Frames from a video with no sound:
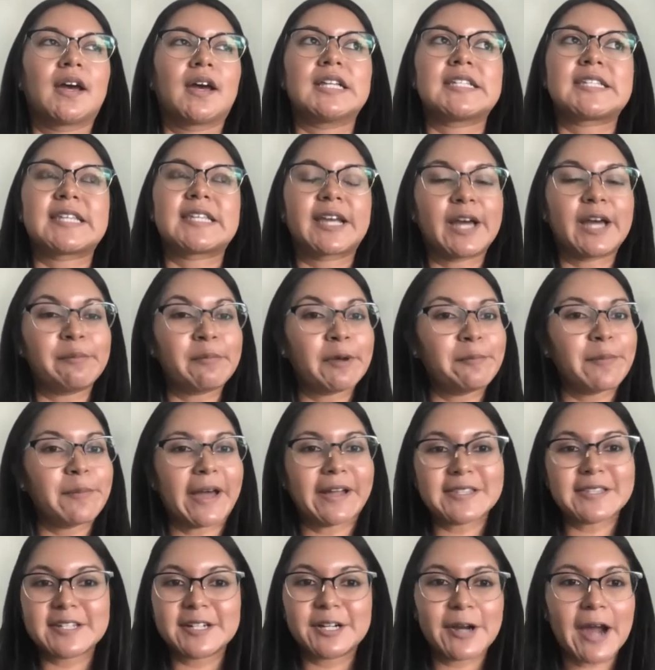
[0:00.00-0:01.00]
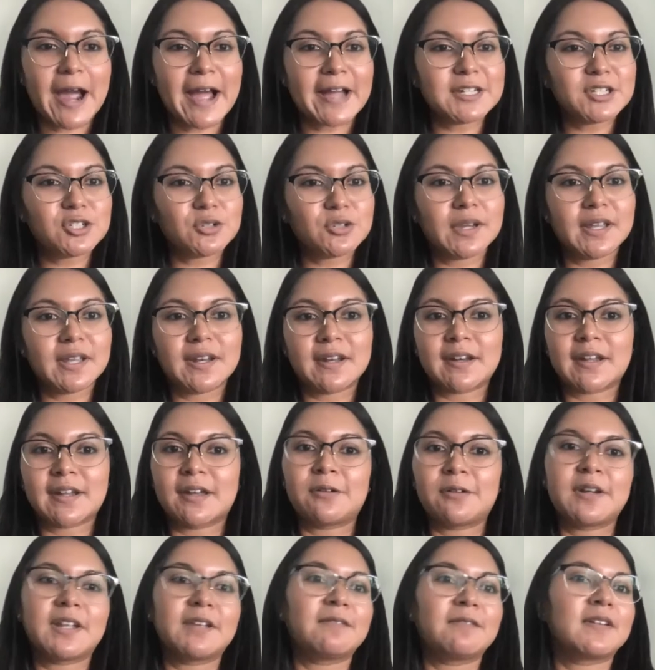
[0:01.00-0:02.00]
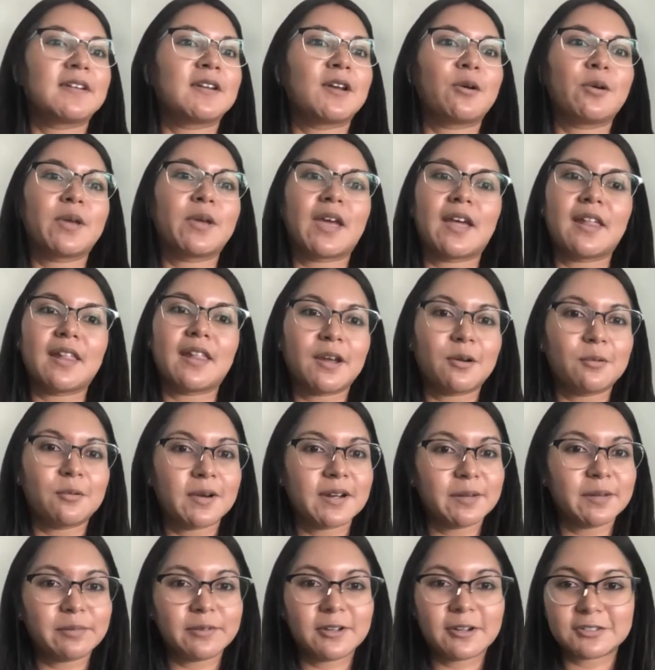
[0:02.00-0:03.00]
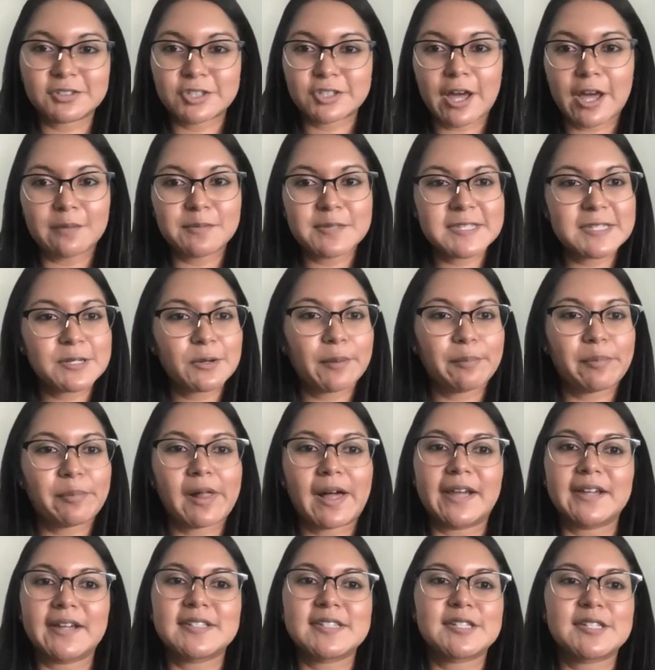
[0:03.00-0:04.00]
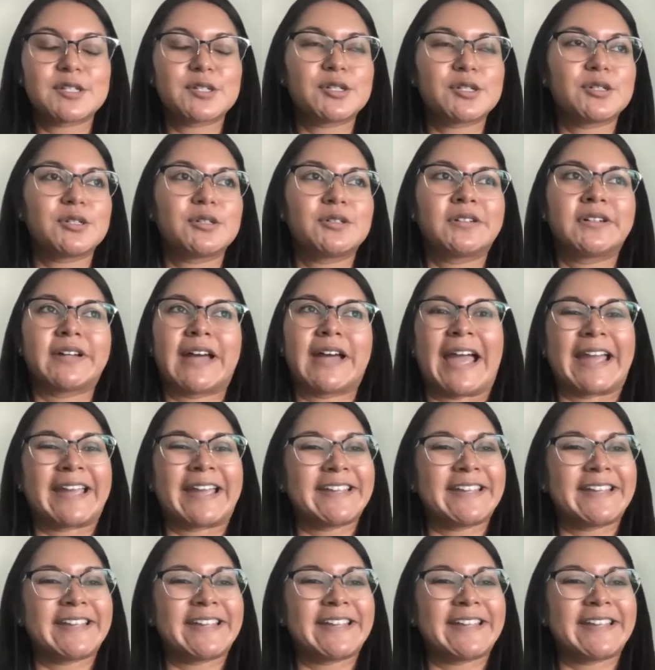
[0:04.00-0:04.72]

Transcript: I was like, I'm about to graduate and I don't even know yet, like what jobs to apply to.